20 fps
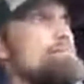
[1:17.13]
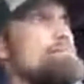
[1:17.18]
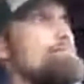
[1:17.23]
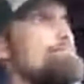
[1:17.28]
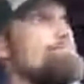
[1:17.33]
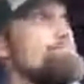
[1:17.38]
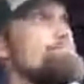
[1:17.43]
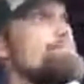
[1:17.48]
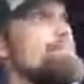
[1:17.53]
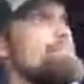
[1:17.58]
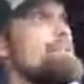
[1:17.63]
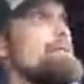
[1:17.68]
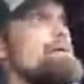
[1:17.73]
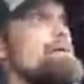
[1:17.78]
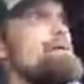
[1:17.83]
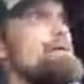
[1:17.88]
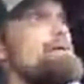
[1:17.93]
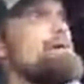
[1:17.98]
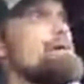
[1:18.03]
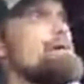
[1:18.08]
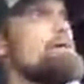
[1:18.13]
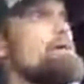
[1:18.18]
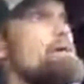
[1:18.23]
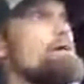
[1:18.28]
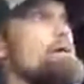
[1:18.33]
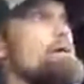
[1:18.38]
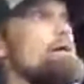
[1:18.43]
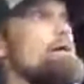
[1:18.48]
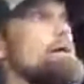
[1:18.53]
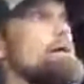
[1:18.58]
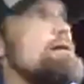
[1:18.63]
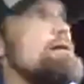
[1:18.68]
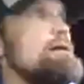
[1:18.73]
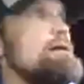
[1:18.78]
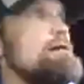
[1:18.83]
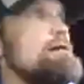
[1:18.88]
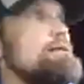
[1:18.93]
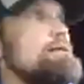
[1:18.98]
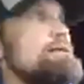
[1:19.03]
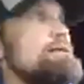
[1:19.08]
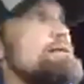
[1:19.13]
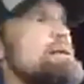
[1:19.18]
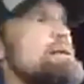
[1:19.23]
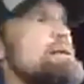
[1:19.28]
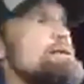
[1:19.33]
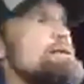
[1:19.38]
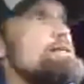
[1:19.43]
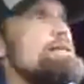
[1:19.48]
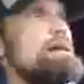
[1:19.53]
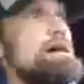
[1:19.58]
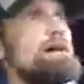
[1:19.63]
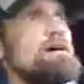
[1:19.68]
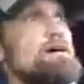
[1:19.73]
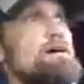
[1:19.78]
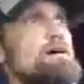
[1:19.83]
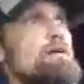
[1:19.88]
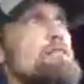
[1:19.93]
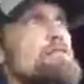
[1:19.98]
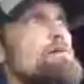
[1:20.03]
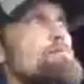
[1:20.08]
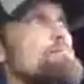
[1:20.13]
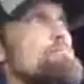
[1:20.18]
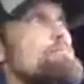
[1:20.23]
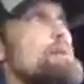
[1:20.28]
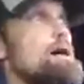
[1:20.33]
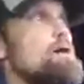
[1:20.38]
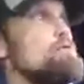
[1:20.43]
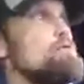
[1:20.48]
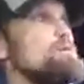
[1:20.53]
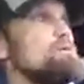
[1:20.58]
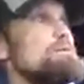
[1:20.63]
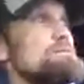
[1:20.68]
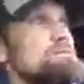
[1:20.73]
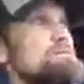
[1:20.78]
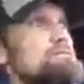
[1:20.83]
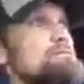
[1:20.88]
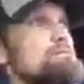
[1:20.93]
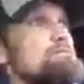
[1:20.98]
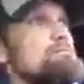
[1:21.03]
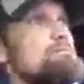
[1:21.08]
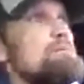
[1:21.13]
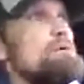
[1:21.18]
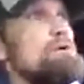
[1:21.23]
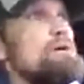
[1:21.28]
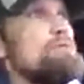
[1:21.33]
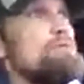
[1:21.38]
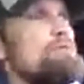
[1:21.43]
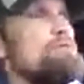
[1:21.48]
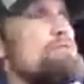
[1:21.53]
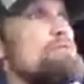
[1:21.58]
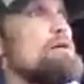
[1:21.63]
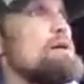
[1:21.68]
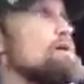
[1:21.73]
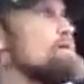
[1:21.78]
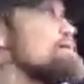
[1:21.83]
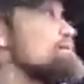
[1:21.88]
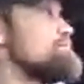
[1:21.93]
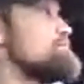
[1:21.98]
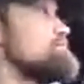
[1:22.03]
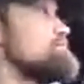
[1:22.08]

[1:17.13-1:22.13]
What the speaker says: to him, and Enoch called them mountains burning with fire.